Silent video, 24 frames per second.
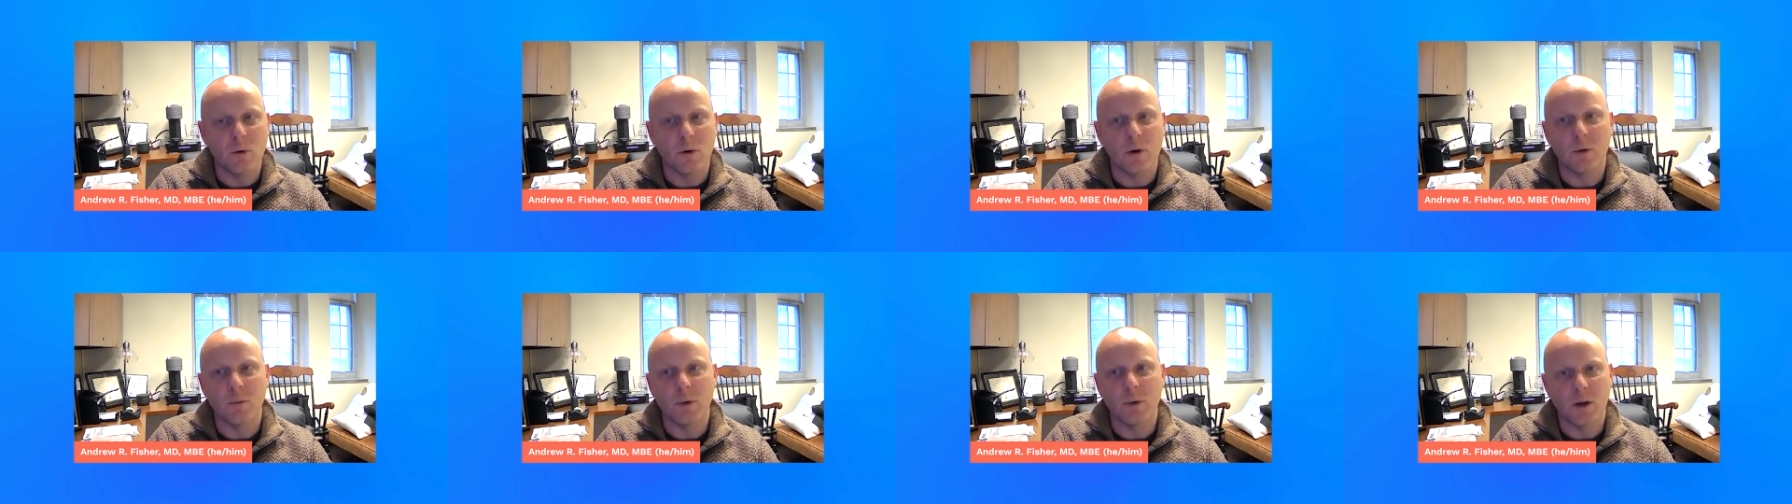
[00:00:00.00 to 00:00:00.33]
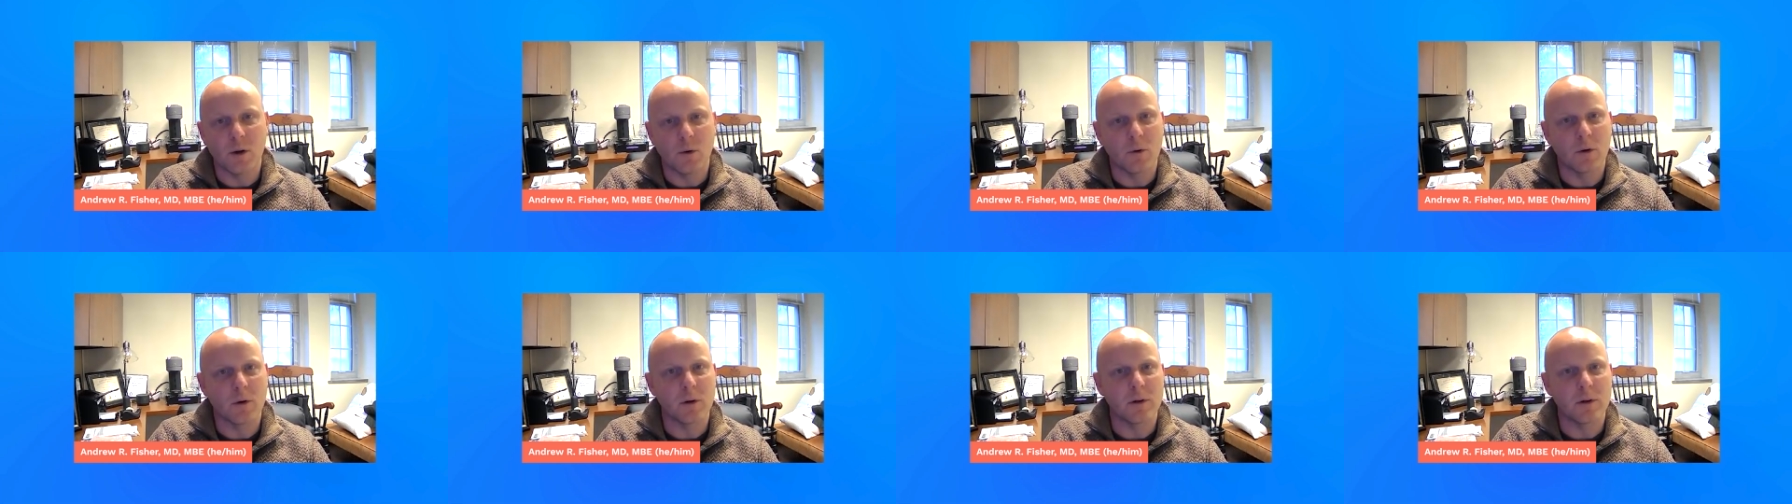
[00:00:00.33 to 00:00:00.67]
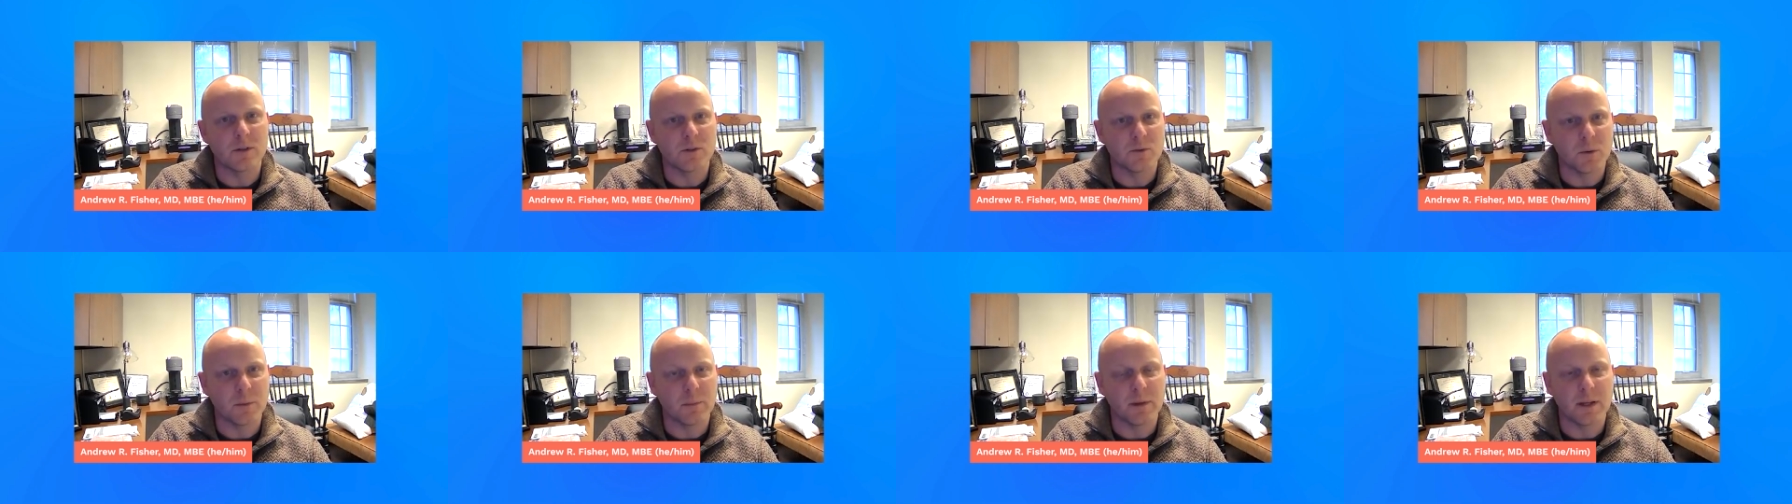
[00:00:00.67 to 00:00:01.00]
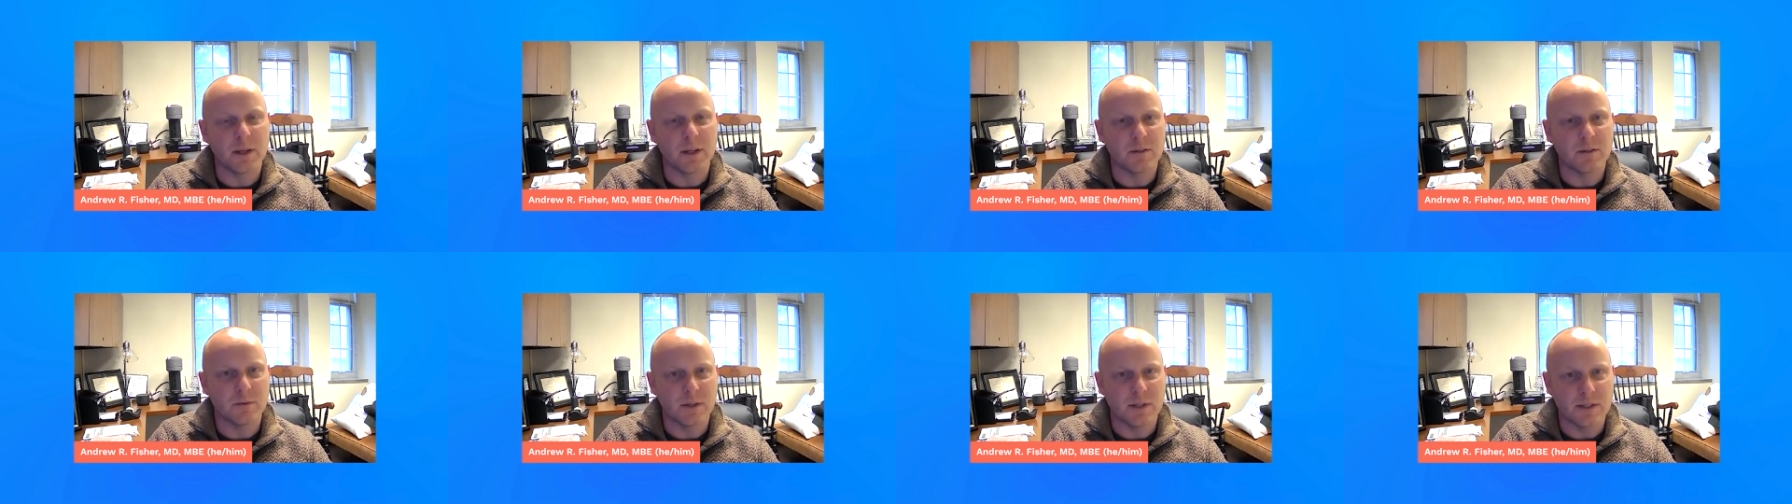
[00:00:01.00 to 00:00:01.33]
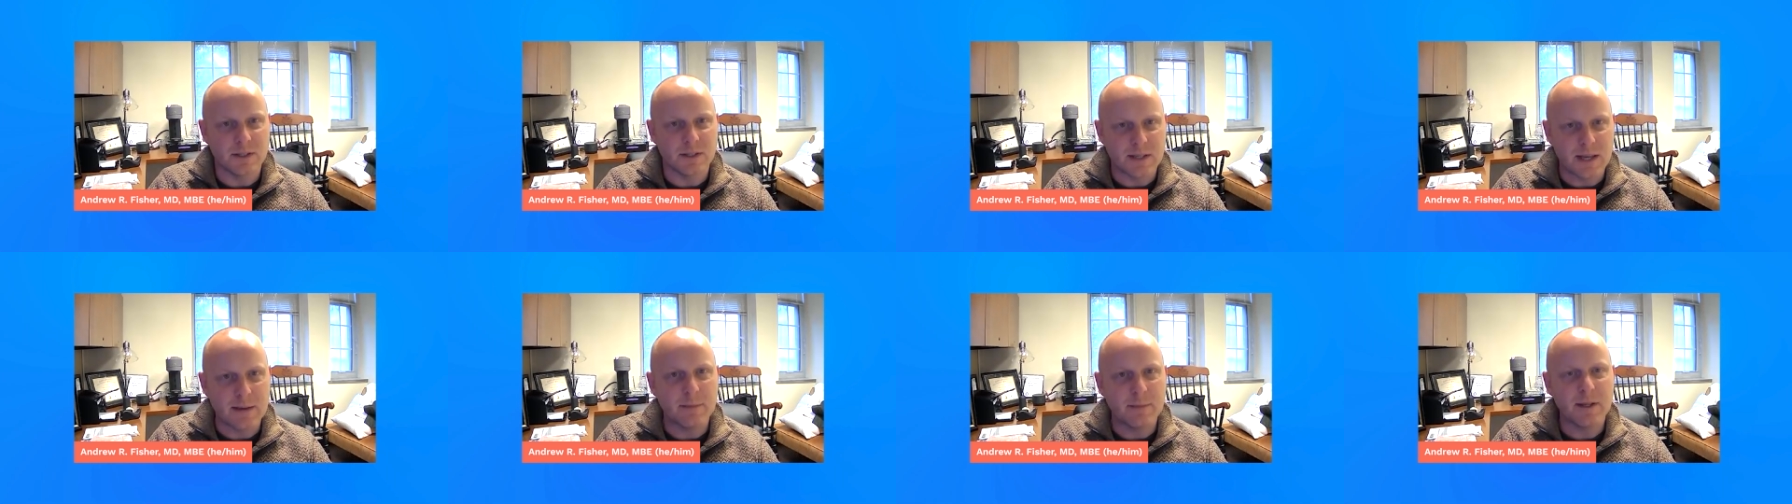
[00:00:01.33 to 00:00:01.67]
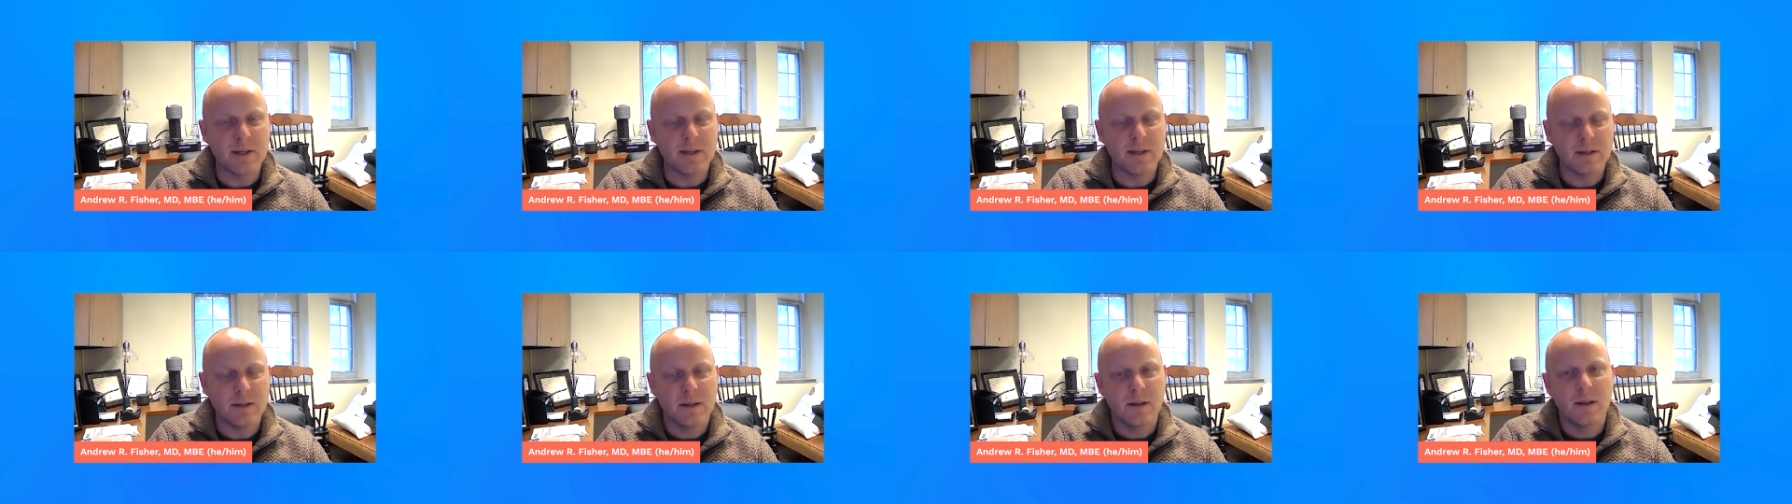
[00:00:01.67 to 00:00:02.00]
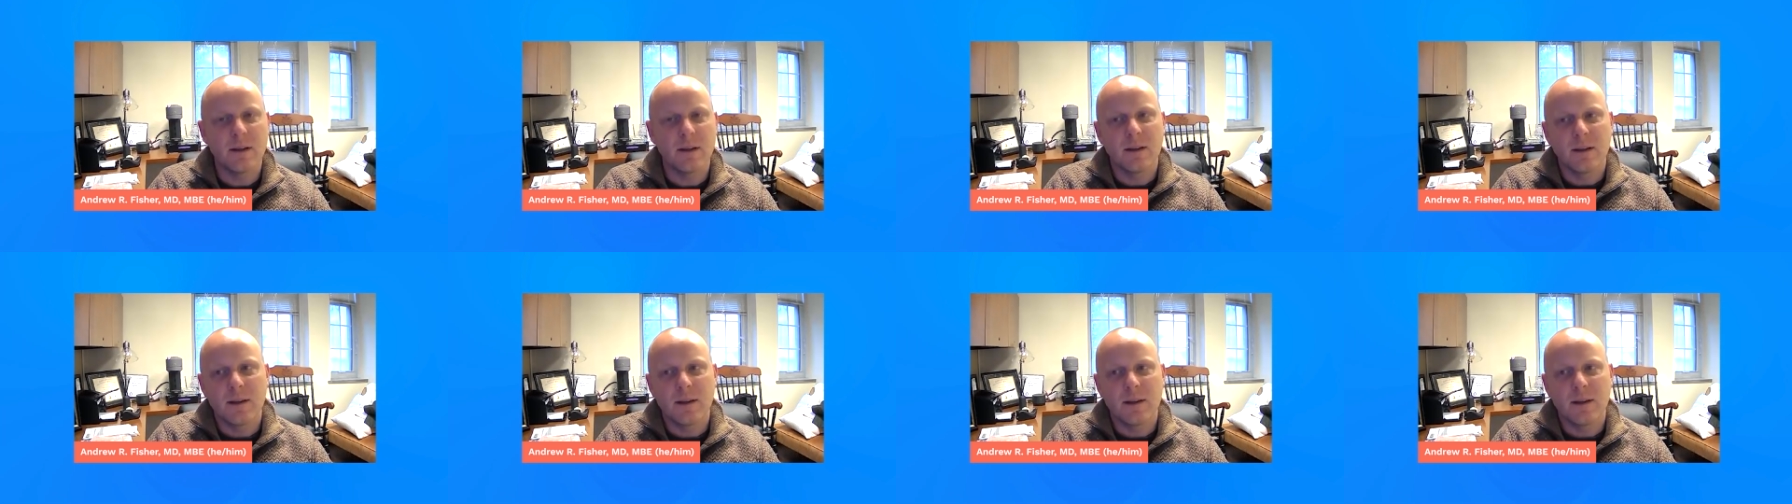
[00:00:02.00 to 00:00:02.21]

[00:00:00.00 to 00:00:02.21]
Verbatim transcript: or what organs we plan to examine.